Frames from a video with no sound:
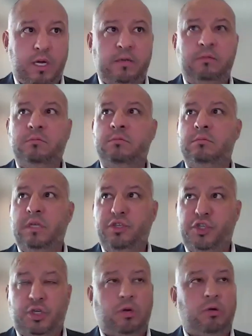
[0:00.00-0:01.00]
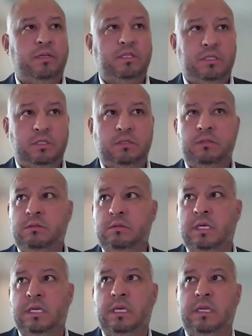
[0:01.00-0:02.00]
run insurance
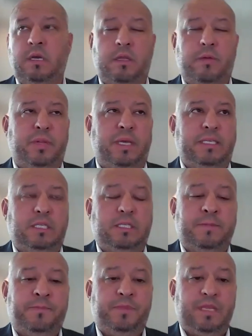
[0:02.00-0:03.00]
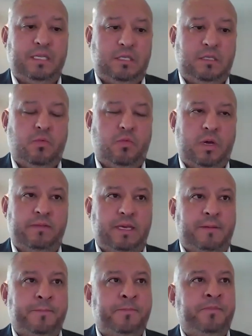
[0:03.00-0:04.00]
in, in other places. That's the one
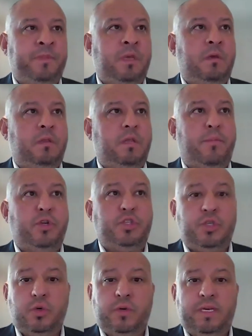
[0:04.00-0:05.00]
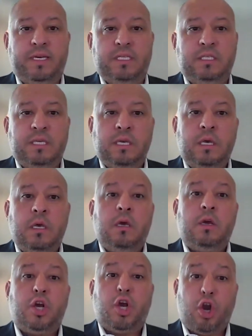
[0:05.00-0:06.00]
thing. Number two is
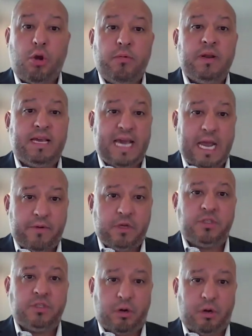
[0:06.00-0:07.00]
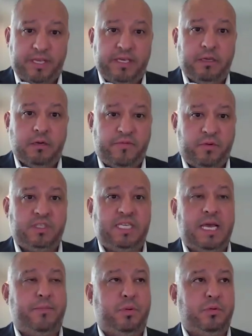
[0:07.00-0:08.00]
current carriers that are here, for
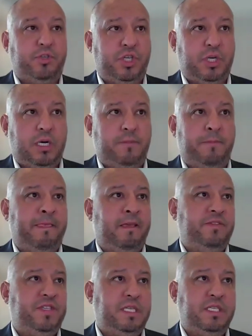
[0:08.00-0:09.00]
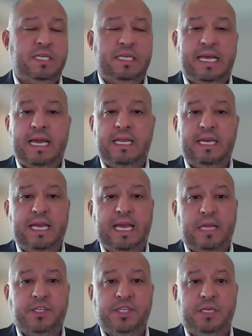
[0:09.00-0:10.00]
example, Chubb, Cincinnati, and
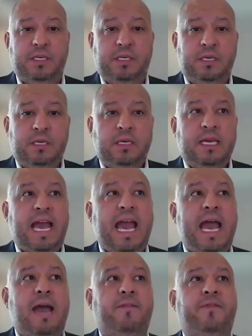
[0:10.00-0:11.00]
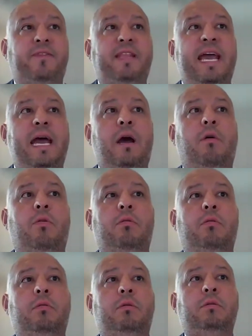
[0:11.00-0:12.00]
AIG, have
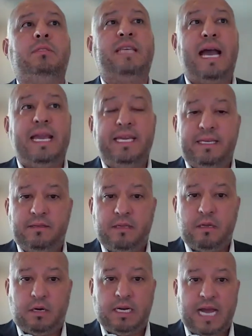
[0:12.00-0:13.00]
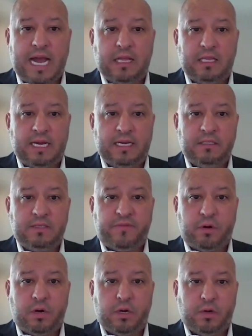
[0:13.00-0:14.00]
now tighten their guidelines for